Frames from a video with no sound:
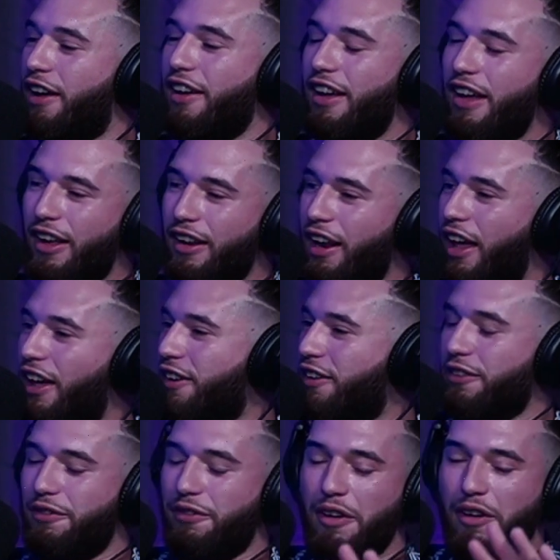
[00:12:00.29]
like,
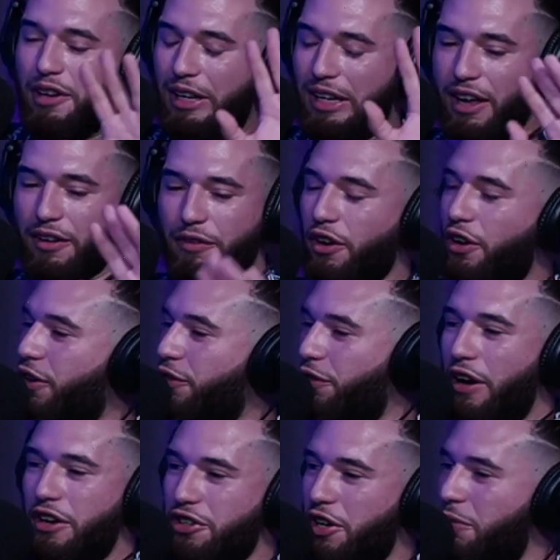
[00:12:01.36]
like, like fuck our
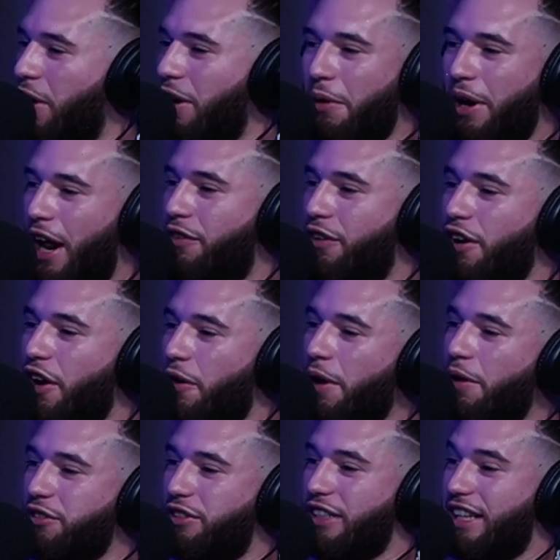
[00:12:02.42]
friendship, what, whatever.
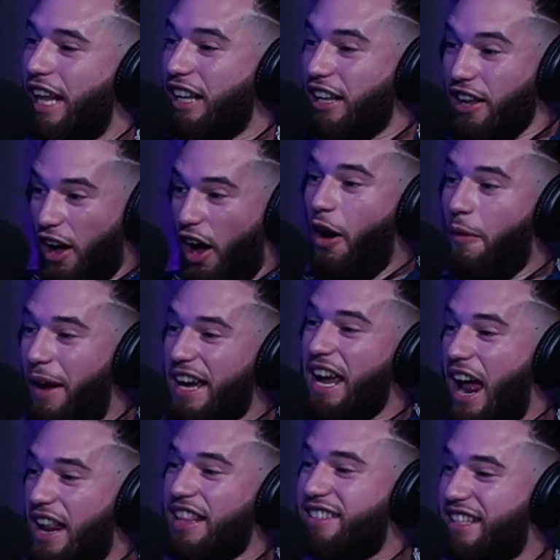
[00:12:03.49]
We were just like, oh
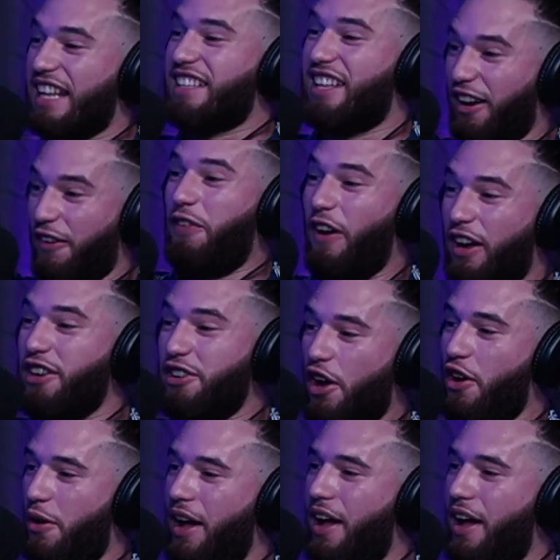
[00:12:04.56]
my god, this guy's gonna fucking